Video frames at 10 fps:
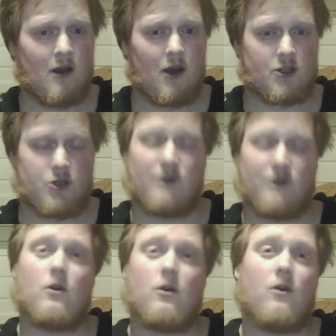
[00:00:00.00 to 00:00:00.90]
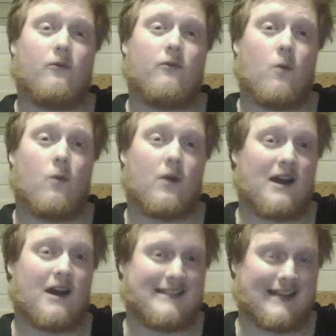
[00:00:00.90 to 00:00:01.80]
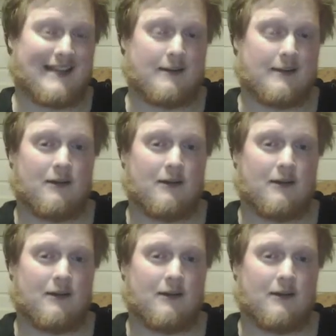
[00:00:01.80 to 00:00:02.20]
I shouldn't have gone for what I did.